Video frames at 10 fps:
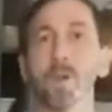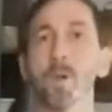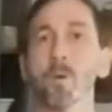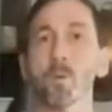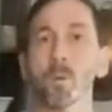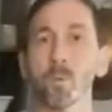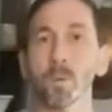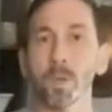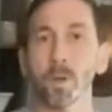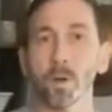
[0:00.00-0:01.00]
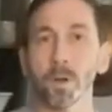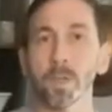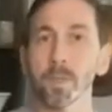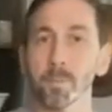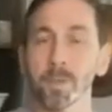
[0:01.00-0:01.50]
though we are
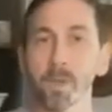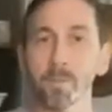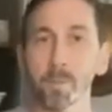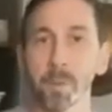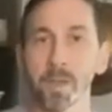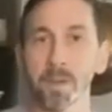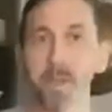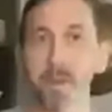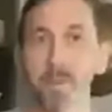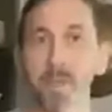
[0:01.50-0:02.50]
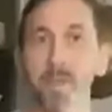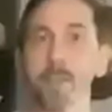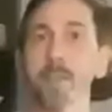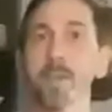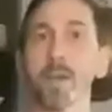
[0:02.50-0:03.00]
in the middle of a pandemic,
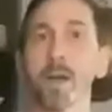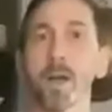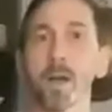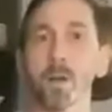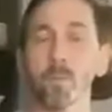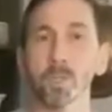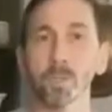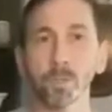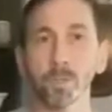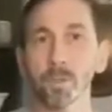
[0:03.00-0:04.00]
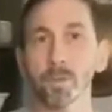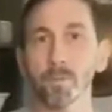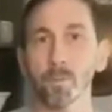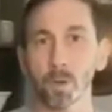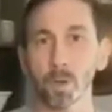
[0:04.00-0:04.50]
uh, we shouldn't
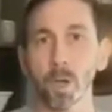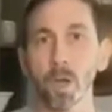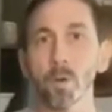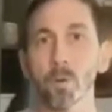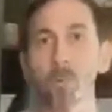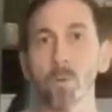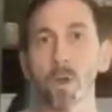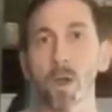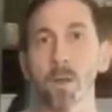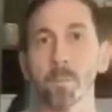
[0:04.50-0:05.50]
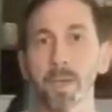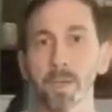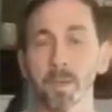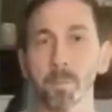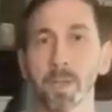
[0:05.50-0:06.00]
forego uh,
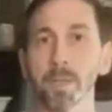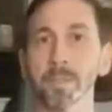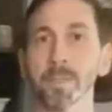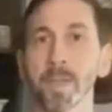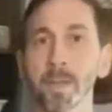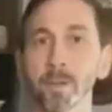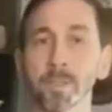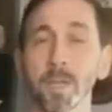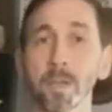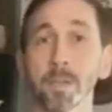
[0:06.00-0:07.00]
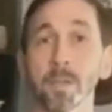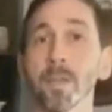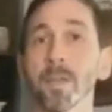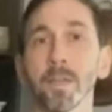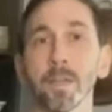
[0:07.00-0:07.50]
making plans to entertain.
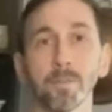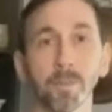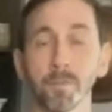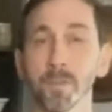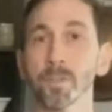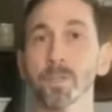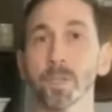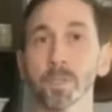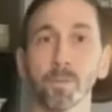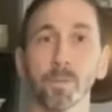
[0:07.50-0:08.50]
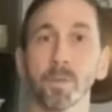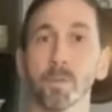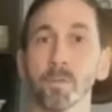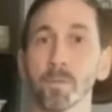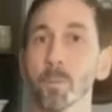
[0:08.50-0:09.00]
Even if it's just for
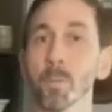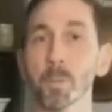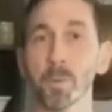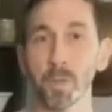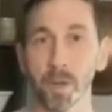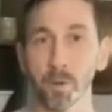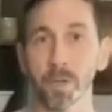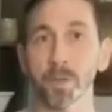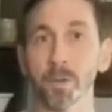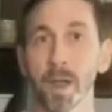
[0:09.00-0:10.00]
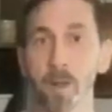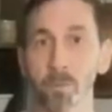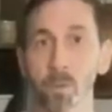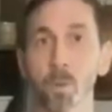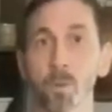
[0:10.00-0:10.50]
the few people that are in your
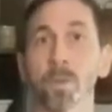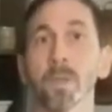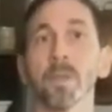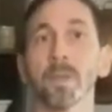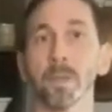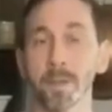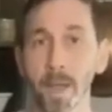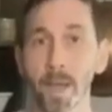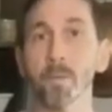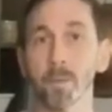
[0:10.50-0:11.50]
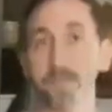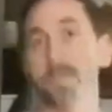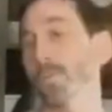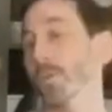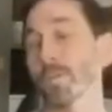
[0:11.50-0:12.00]
household, now this
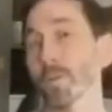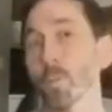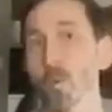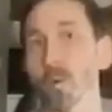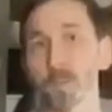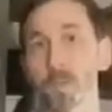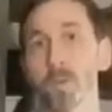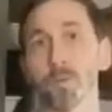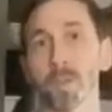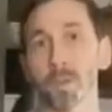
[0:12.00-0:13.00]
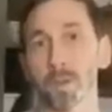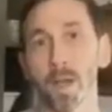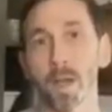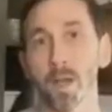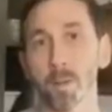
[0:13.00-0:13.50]
year even more so than
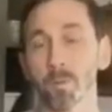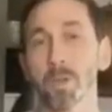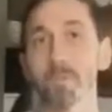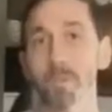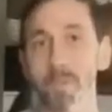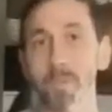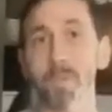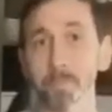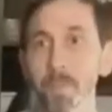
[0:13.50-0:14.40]
uh, previously,